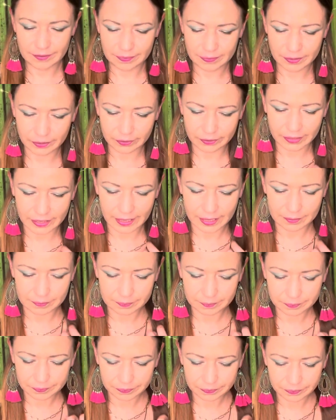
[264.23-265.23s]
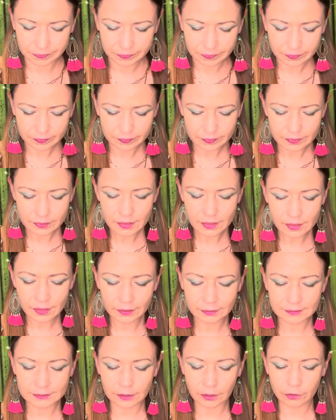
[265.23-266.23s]
Okay,
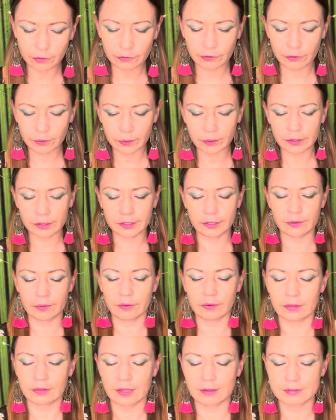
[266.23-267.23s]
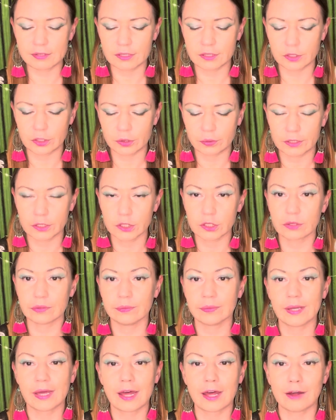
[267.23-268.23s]
so for your love situation,
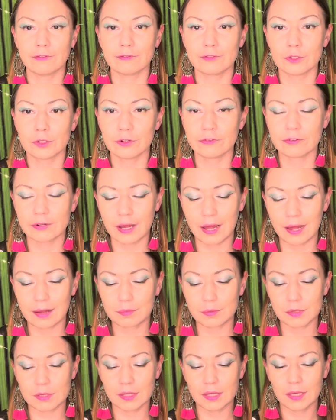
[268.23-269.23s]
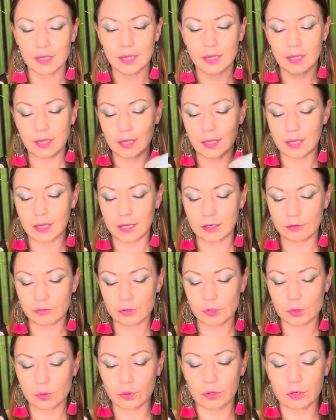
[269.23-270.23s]
we have Two of Cups, Eight of
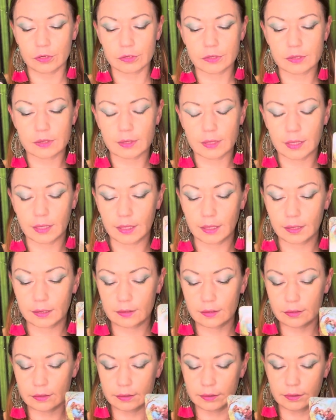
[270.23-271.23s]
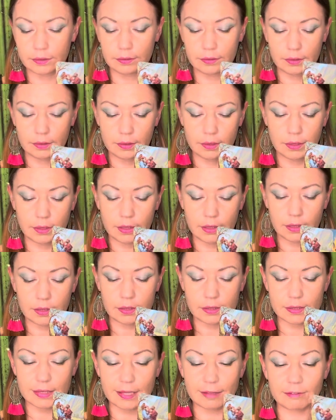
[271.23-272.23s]
Swords, and
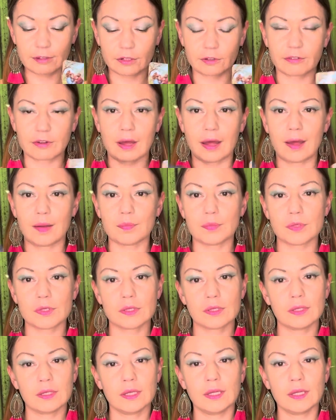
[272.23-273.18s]
Seven of Cups.